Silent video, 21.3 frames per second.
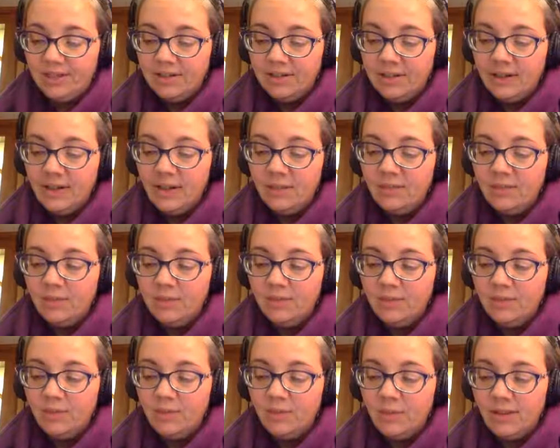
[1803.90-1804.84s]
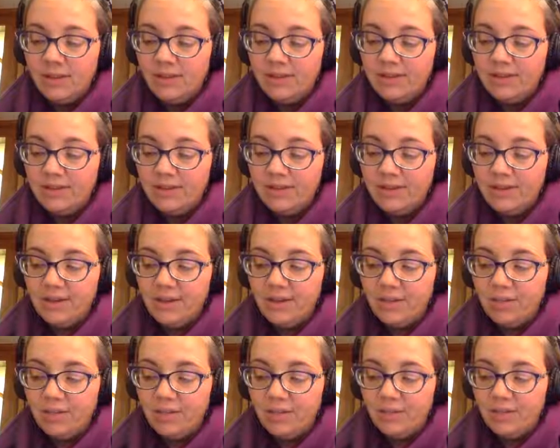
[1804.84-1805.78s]
Calming the breath is
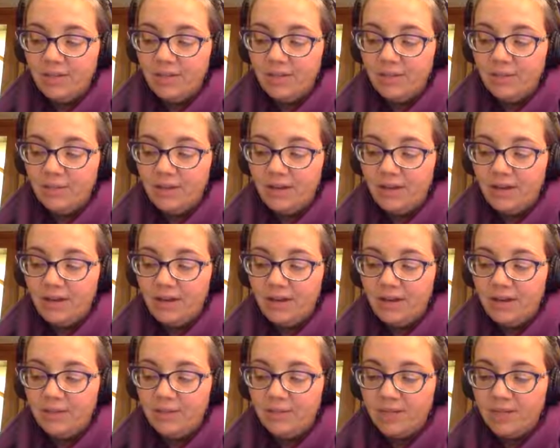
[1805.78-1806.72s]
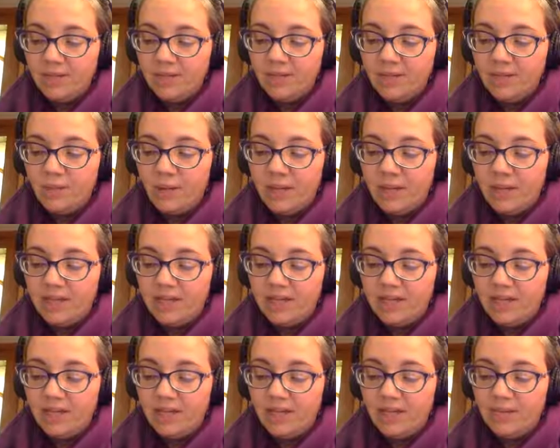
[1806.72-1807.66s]
accompanied by calming the
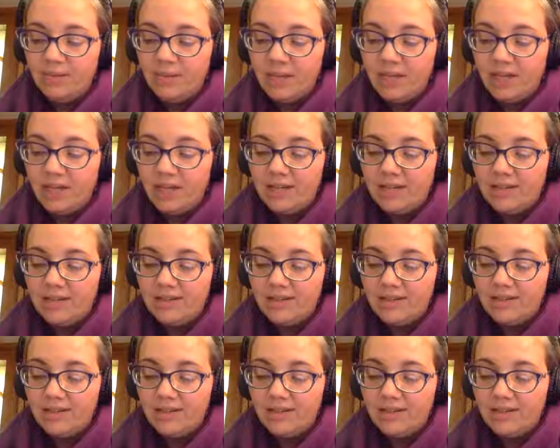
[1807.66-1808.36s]
body and mind.